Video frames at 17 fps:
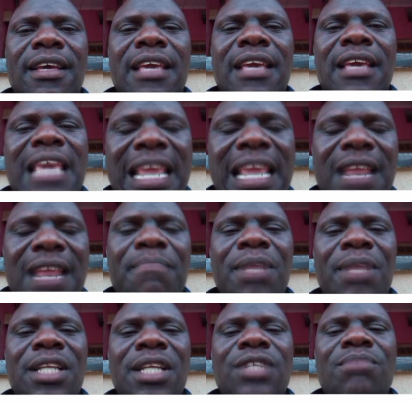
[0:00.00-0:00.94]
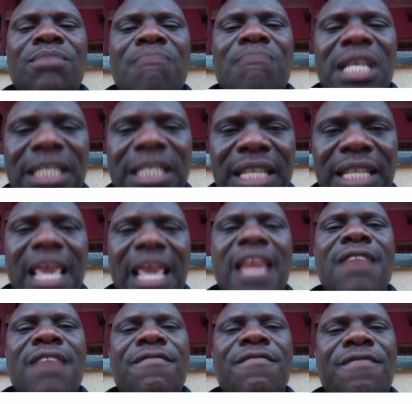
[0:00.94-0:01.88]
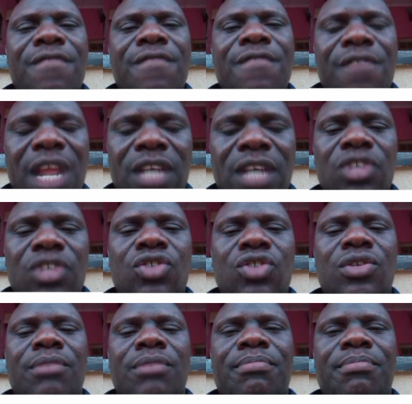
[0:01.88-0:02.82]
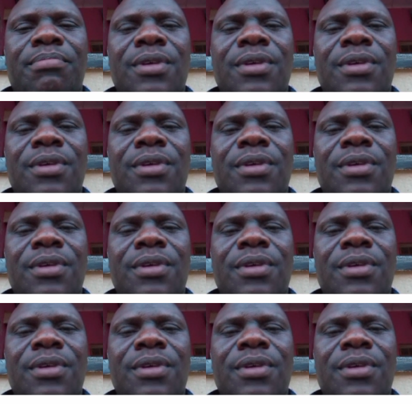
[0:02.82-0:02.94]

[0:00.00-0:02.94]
inability to maintain friendship,